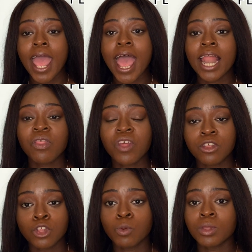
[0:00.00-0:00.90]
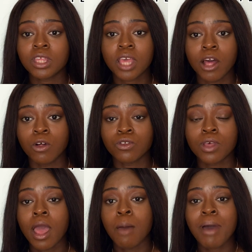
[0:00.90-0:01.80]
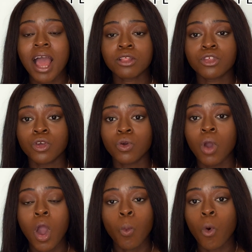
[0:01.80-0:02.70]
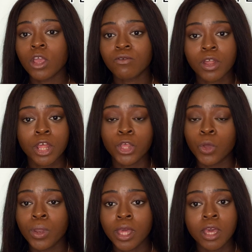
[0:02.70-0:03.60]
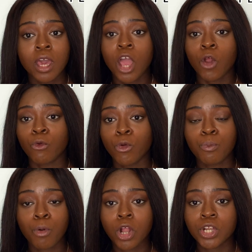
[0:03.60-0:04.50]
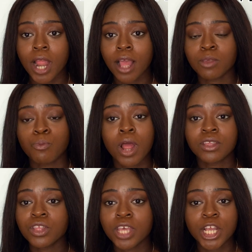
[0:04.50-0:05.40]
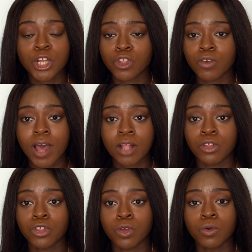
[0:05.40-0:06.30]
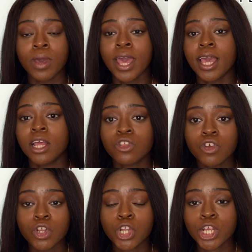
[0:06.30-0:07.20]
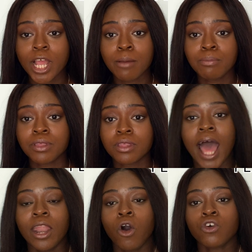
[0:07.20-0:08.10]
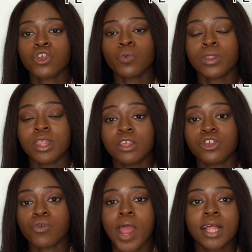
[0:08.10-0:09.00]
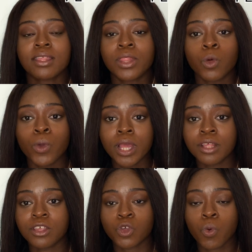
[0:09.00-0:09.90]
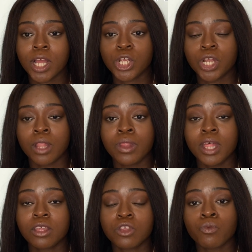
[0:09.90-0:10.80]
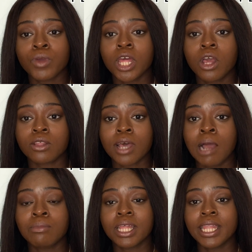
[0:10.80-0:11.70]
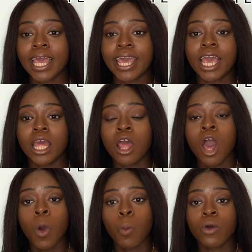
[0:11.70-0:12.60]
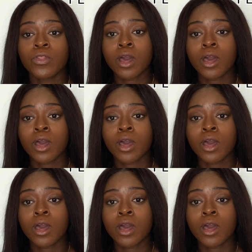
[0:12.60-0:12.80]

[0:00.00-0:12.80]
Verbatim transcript: anything to do with skills back to what you've done at uni, group projects, presentations you've had to do, internships. And also with the strengths and the weaknesses question, this is a really good time to link in what the